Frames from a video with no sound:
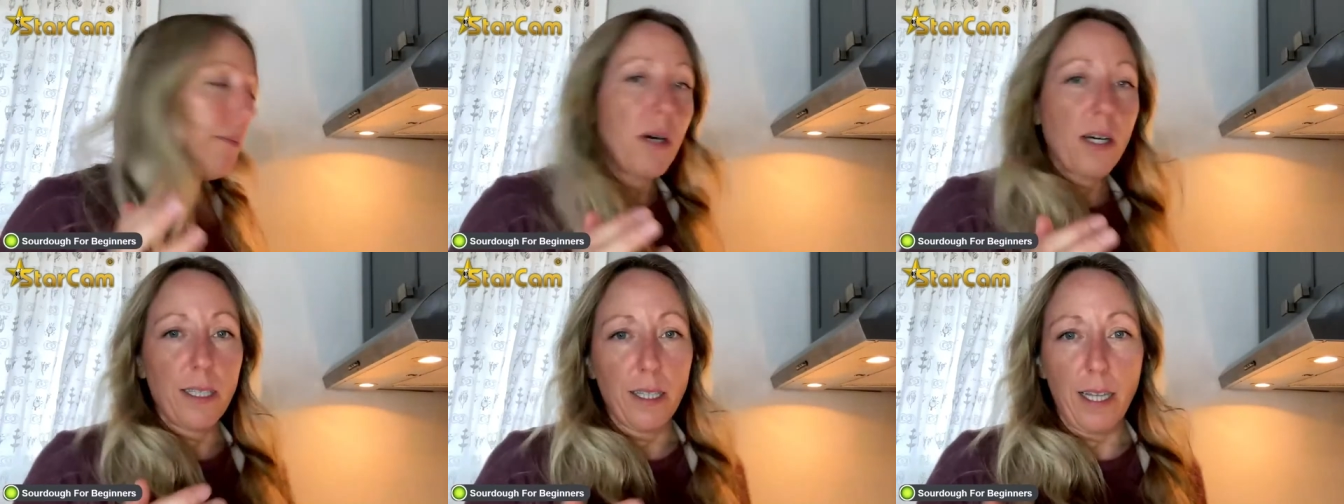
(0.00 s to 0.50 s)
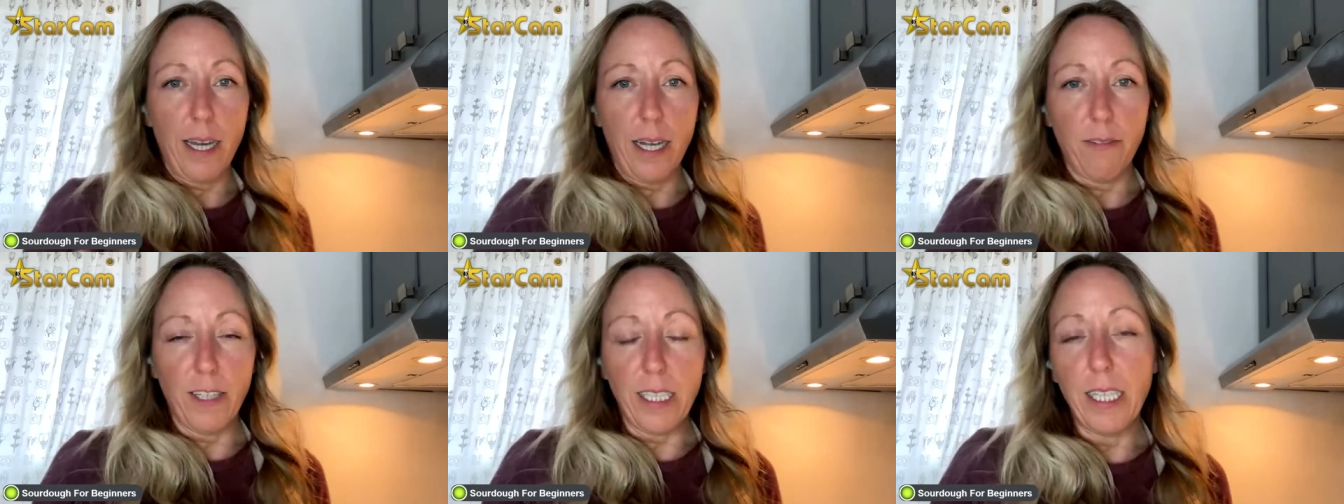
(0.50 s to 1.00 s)
come on
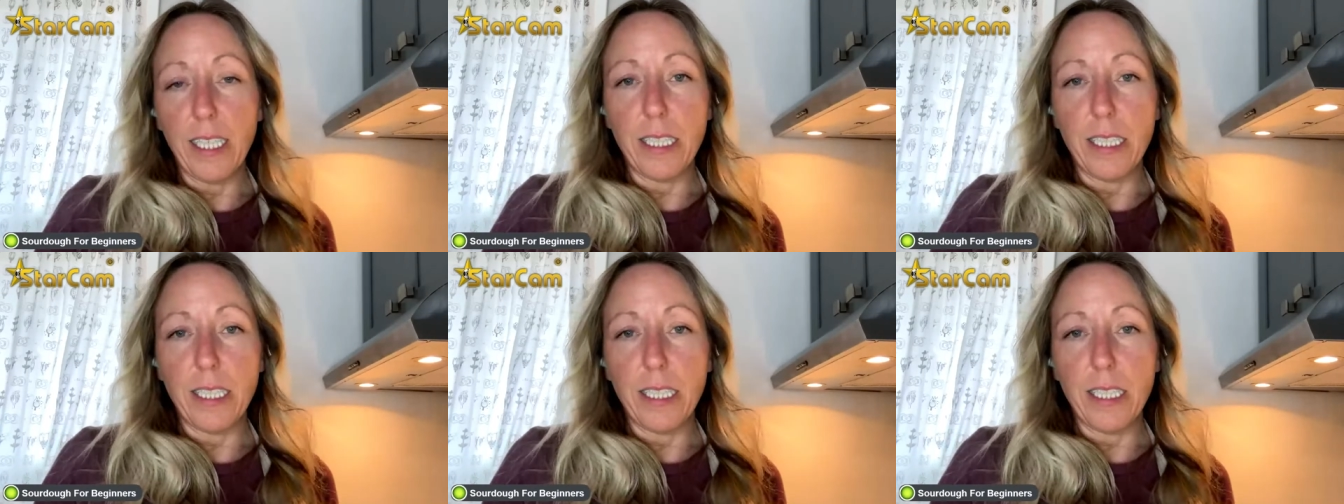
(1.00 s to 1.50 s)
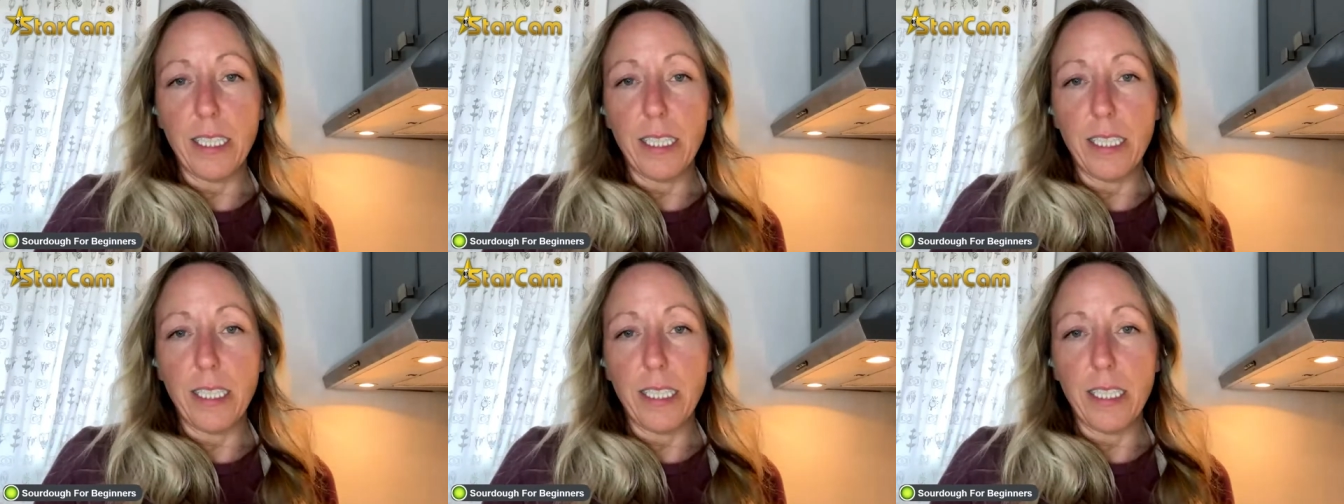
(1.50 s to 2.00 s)
live like this and I'm
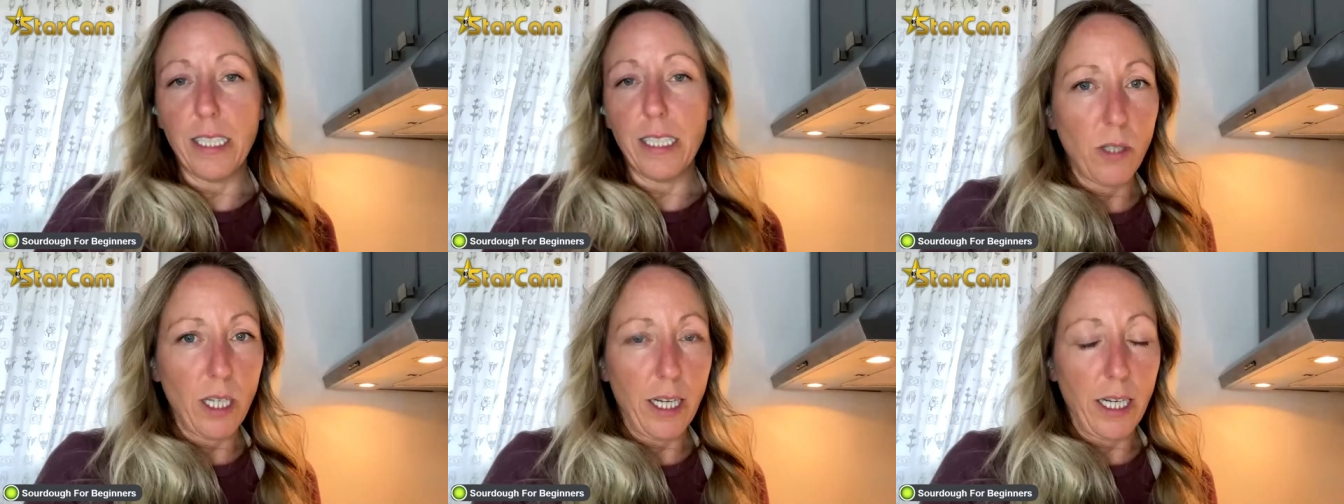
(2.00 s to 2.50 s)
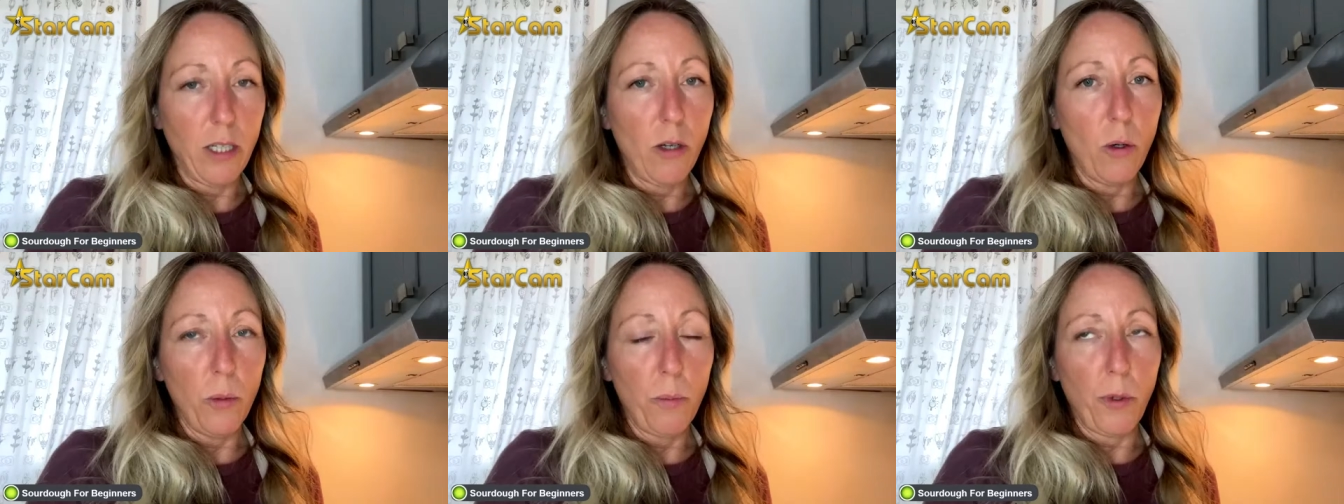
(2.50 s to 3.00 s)
showing you dough that I
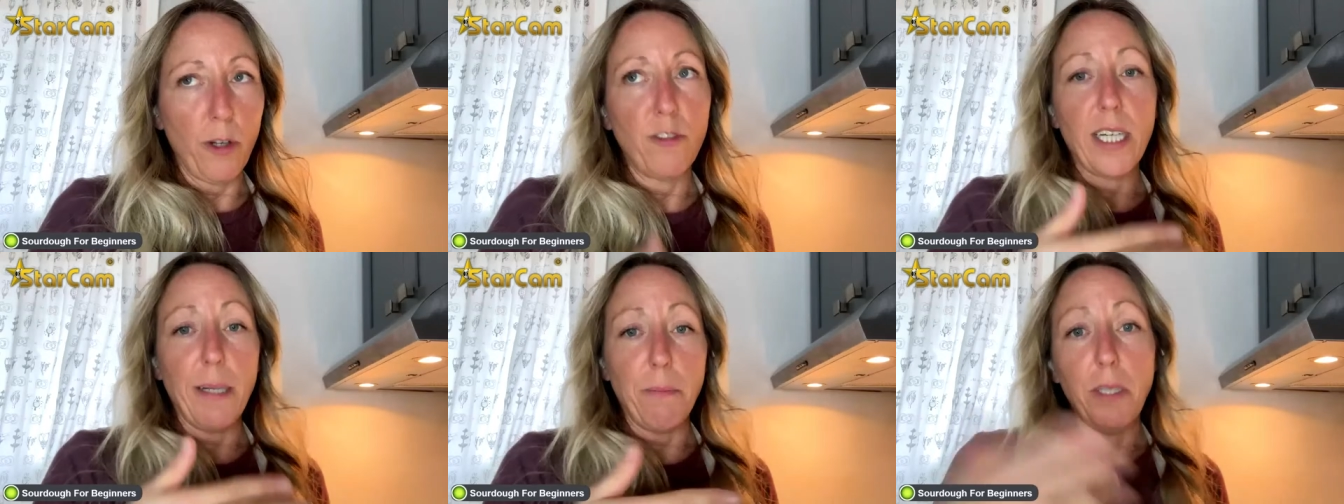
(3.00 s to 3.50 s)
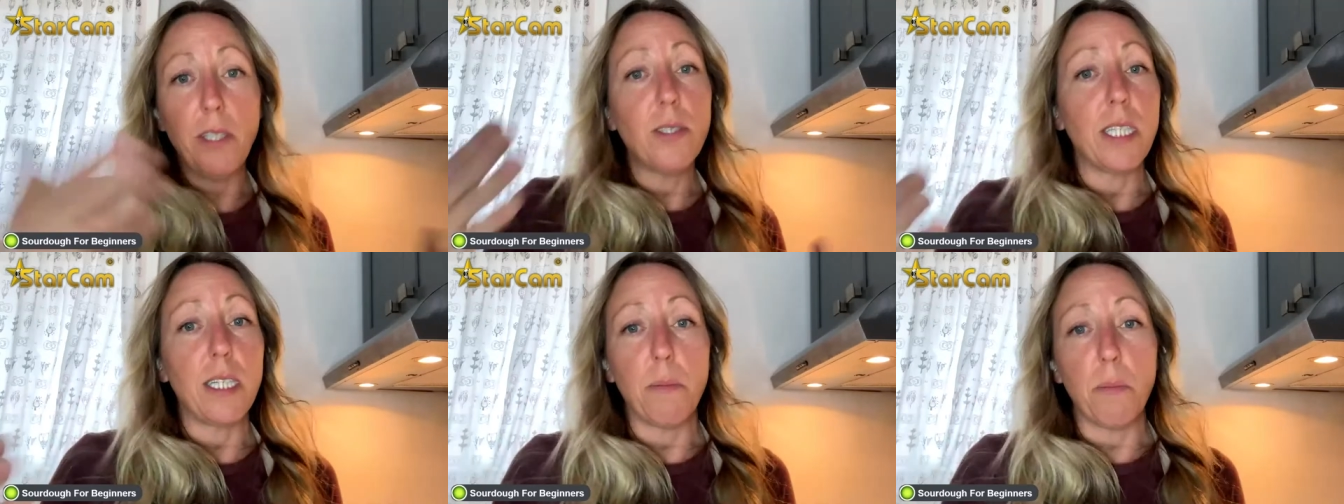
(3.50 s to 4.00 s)
cold proofed, I'm
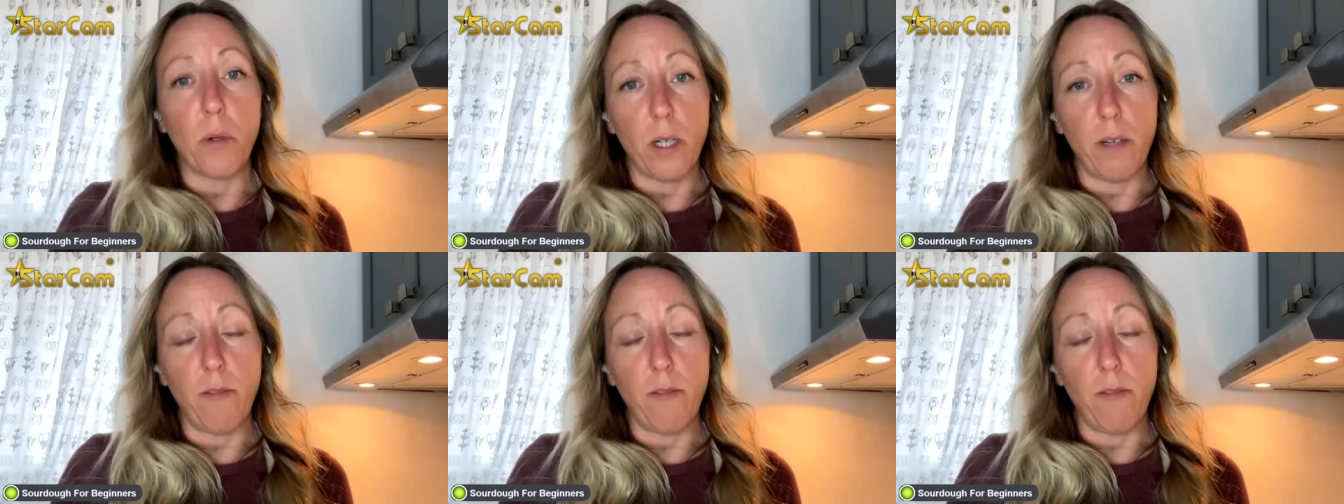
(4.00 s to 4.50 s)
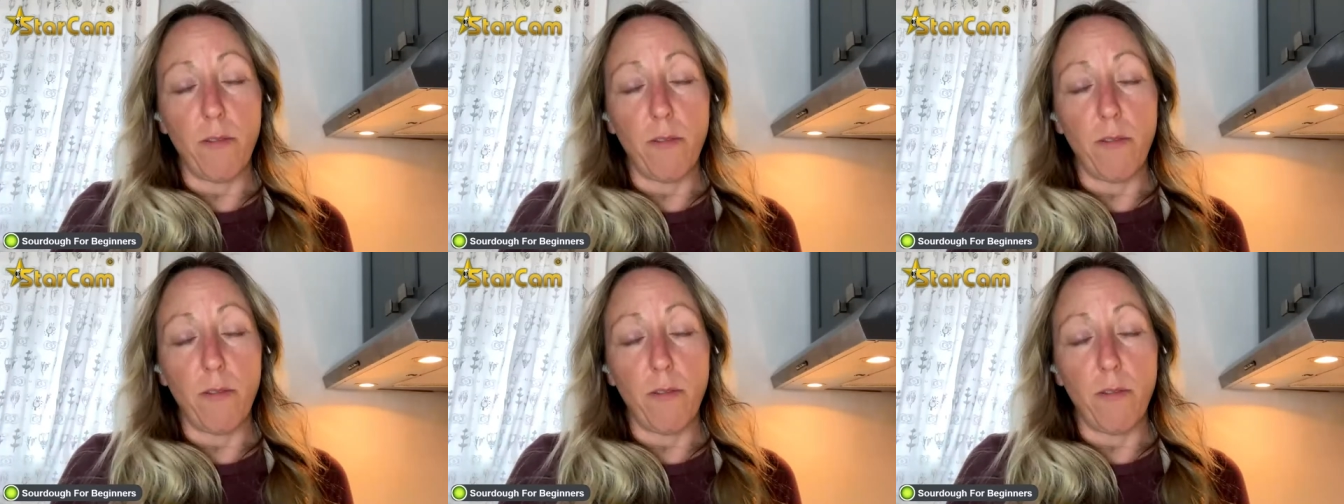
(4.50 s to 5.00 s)
using a more
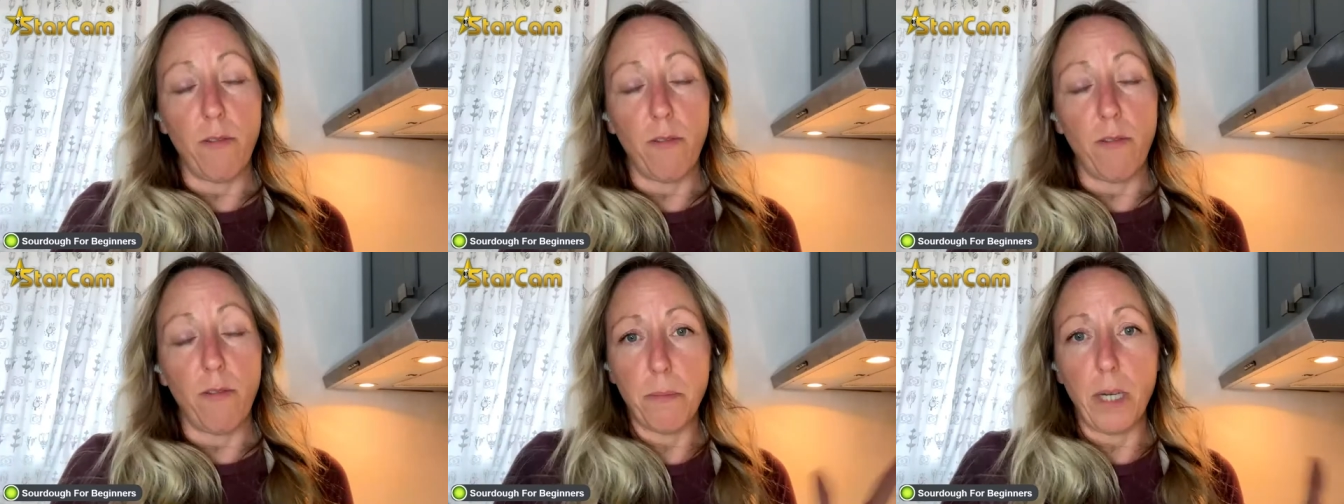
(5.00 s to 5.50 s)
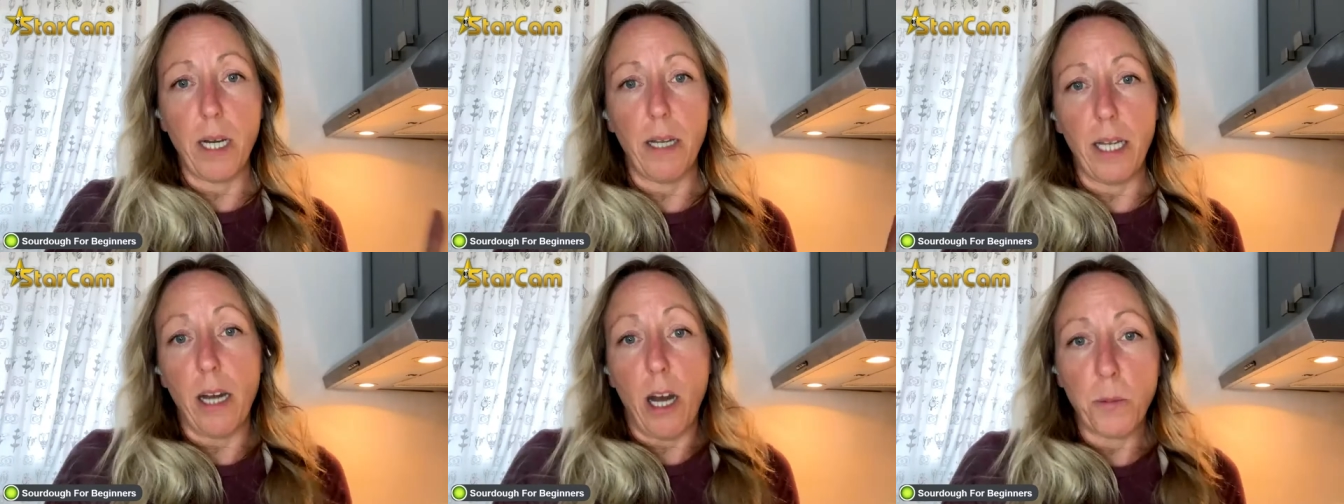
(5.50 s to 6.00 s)
advanced process and uh,
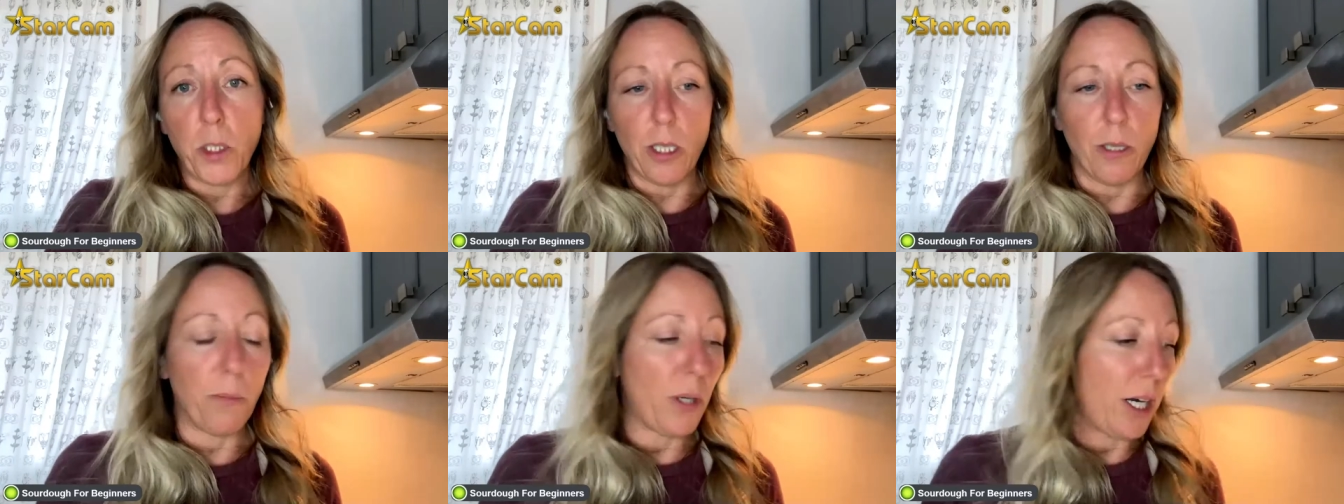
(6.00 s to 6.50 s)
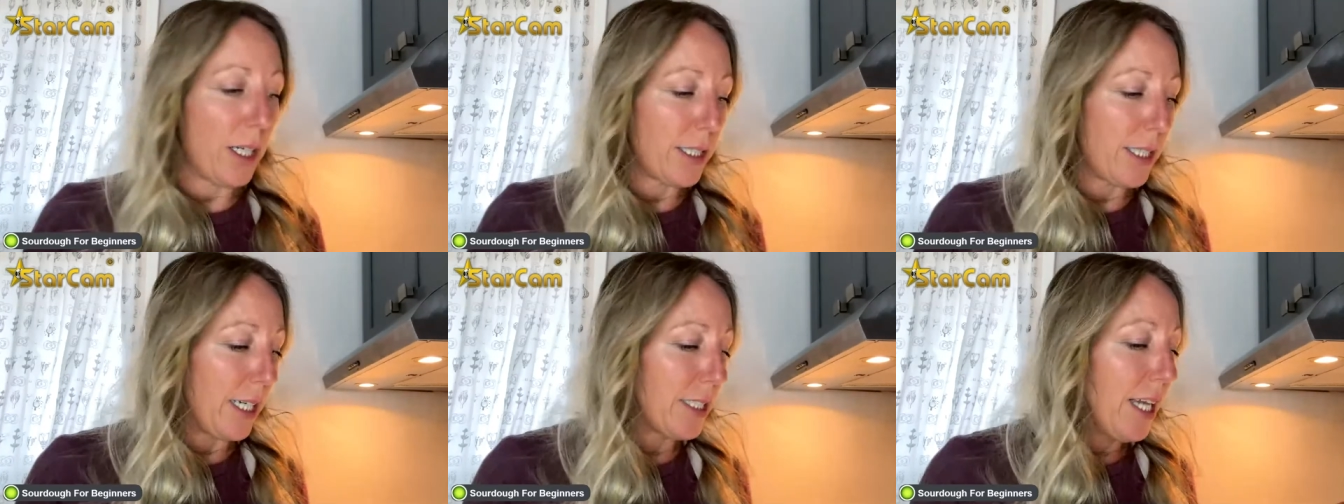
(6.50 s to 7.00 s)
an optional
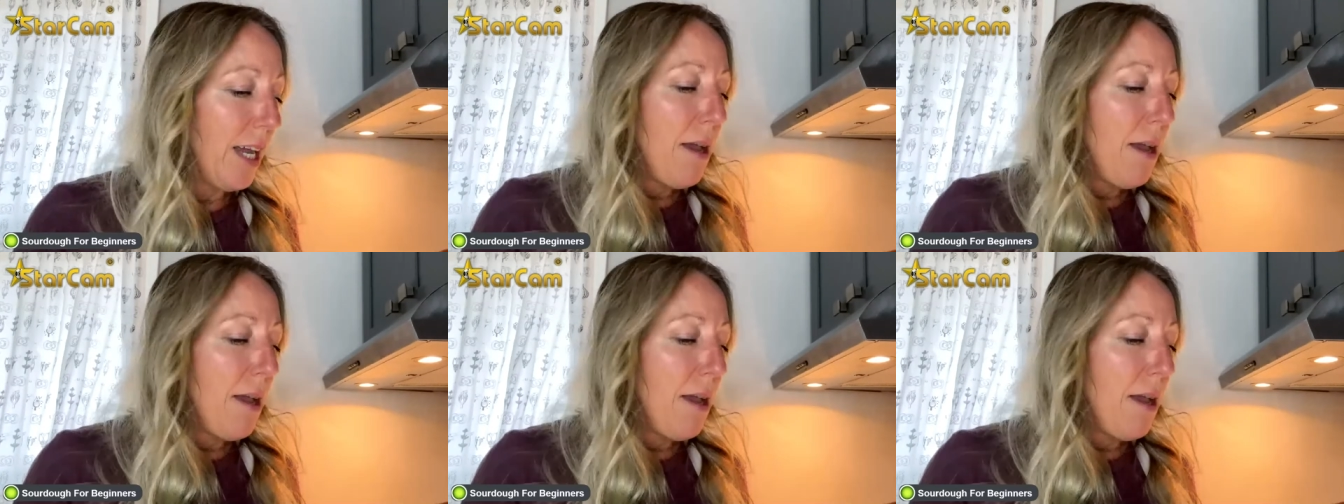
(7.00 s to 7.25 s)
process